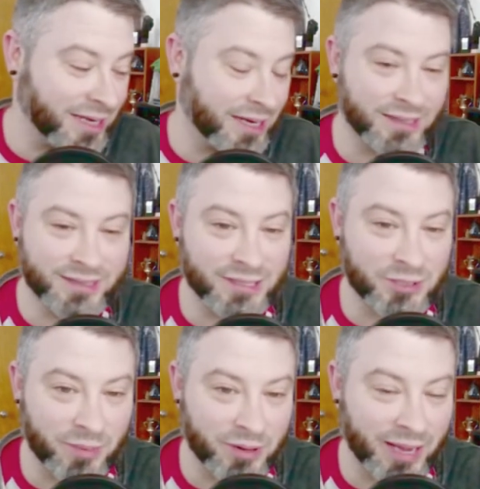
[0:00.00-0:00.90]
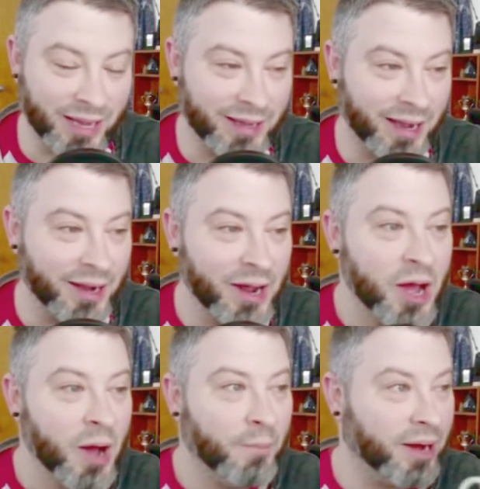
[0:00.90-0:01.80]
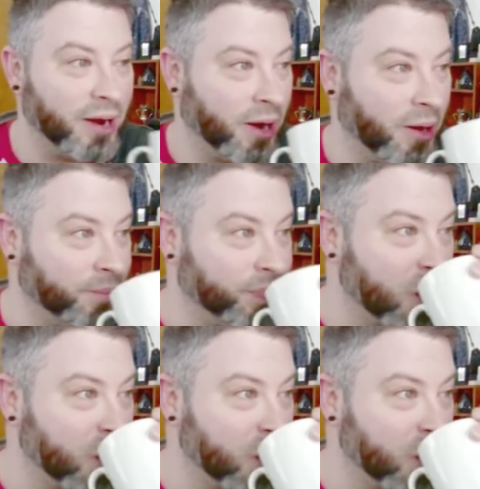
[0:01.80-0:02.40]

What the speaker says: let's not talk about Kate Kane, but,